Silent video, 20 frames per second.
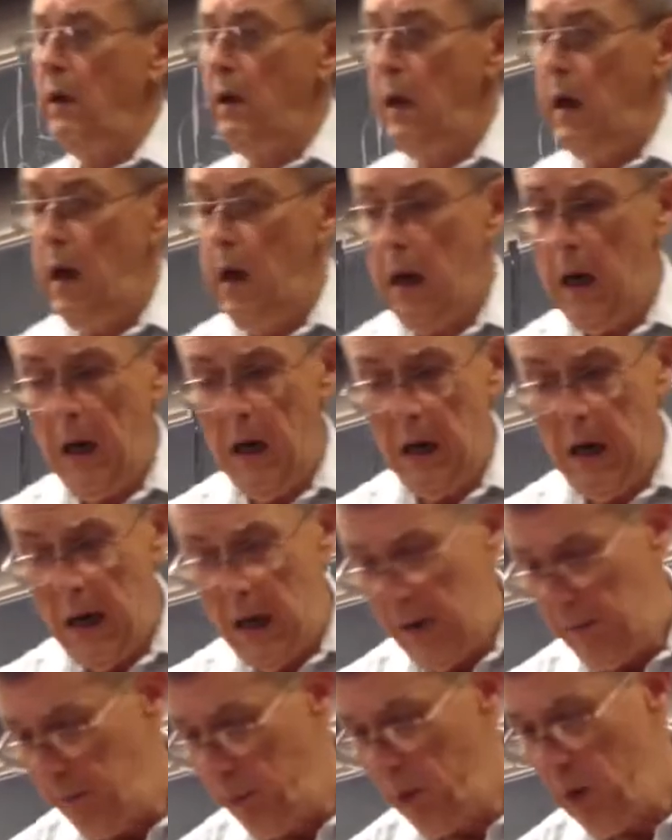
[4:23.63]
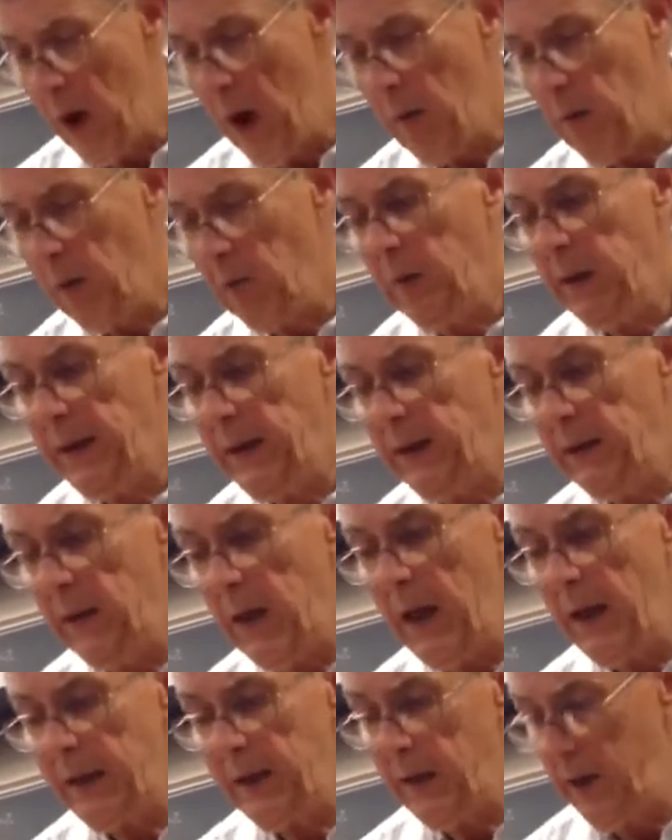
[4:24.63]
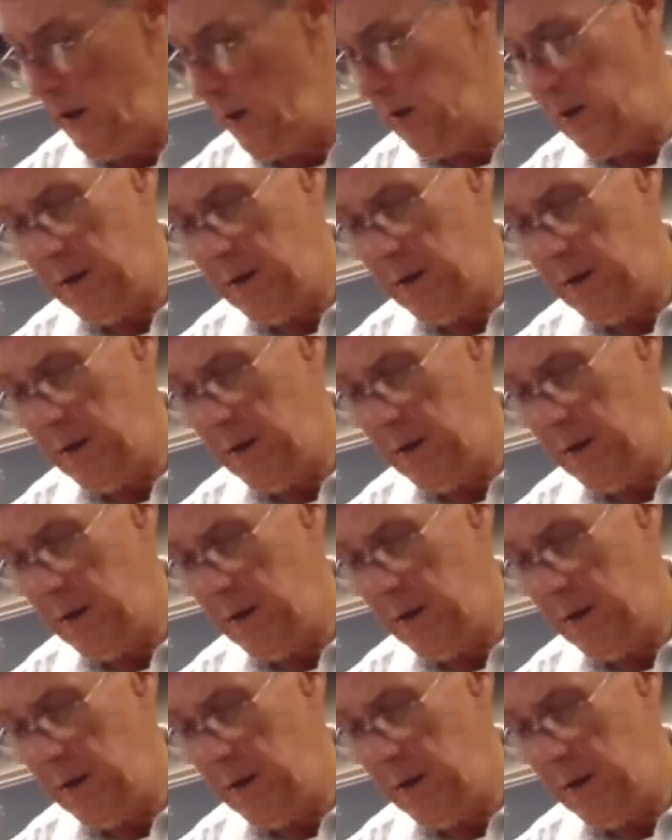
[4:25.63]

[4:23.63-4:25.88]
I'd probably like to,